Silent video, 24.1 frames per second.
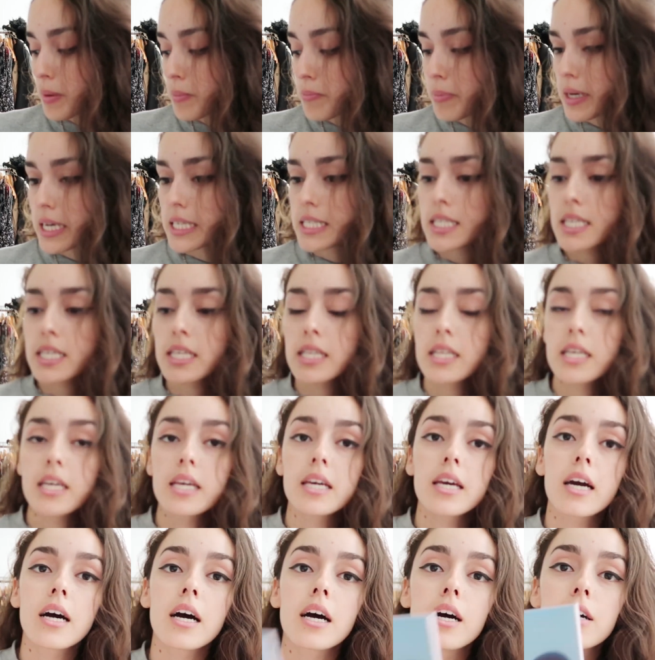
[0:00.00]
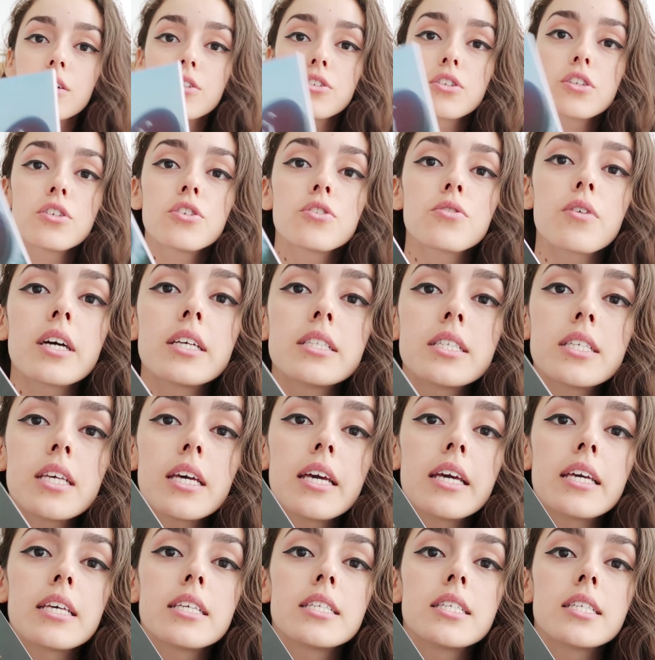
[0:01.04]
But basically, She Shreds
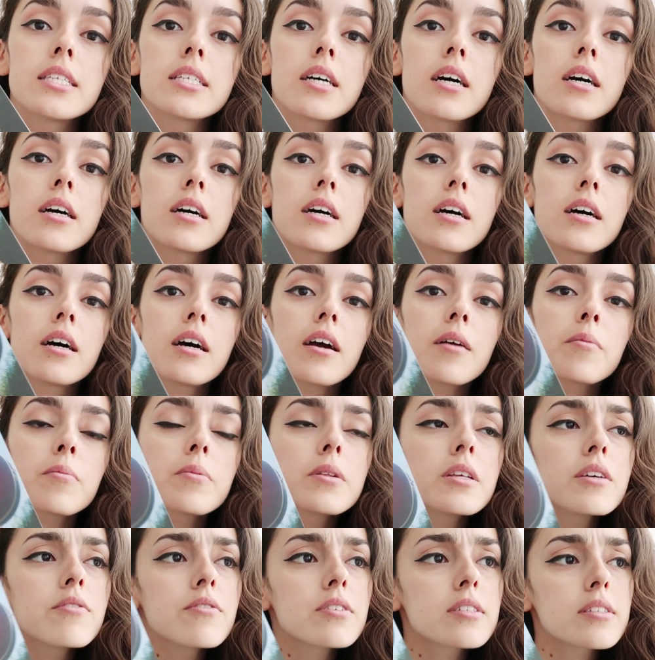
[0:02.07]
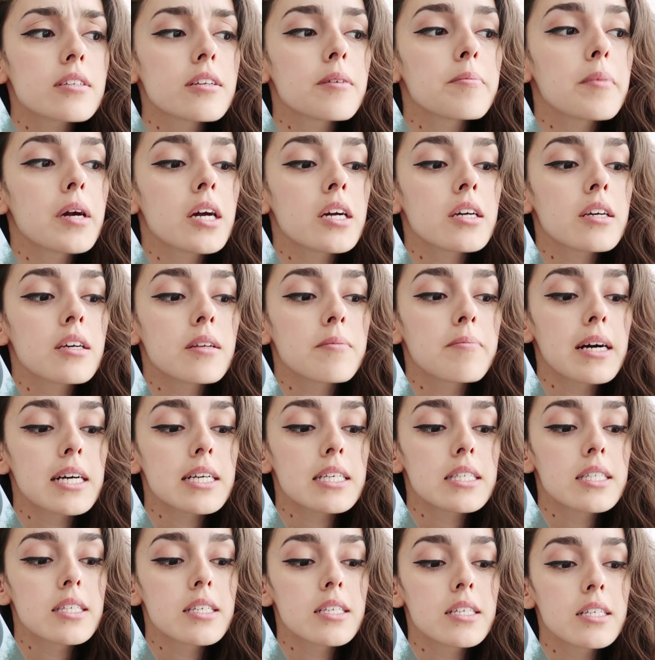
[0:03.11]
is, I believe it's an American
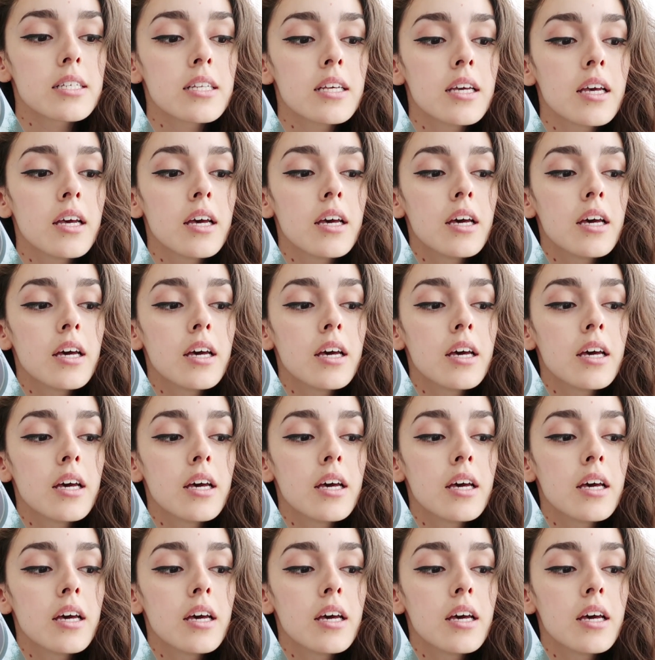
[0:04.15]
magazine